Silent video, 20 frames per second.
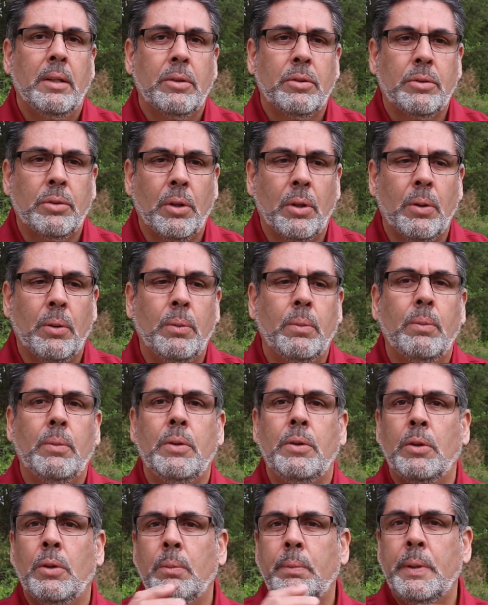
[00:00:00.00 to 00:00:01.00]
So
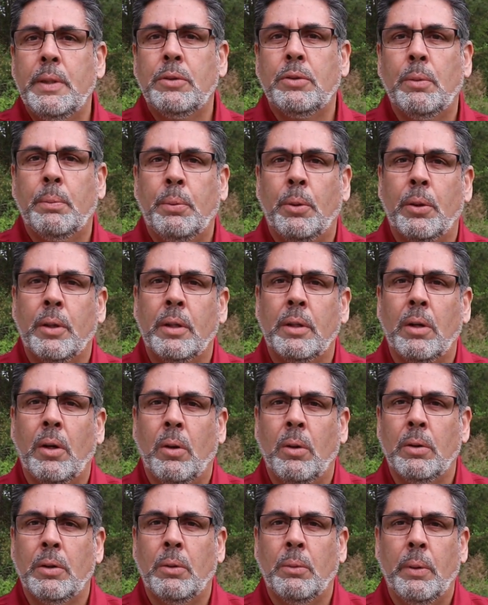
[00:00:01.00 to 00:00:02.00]
you'll be supported
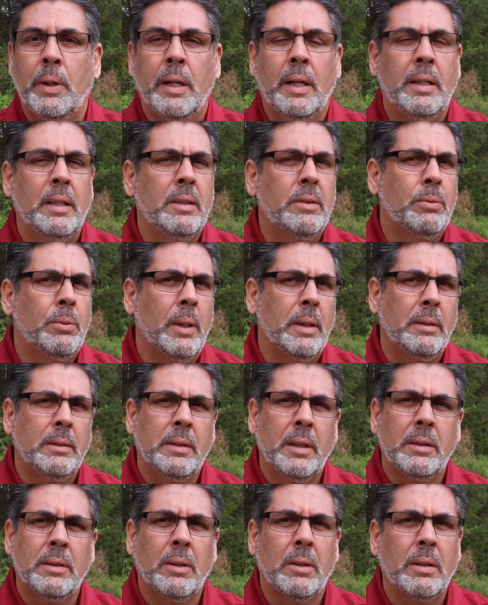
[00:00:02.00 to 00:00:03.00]
all the way, and it's what,
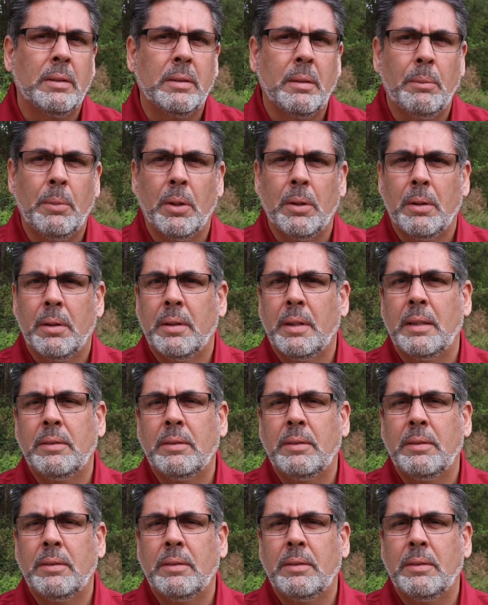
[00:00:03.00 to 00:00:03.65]
$10 a month.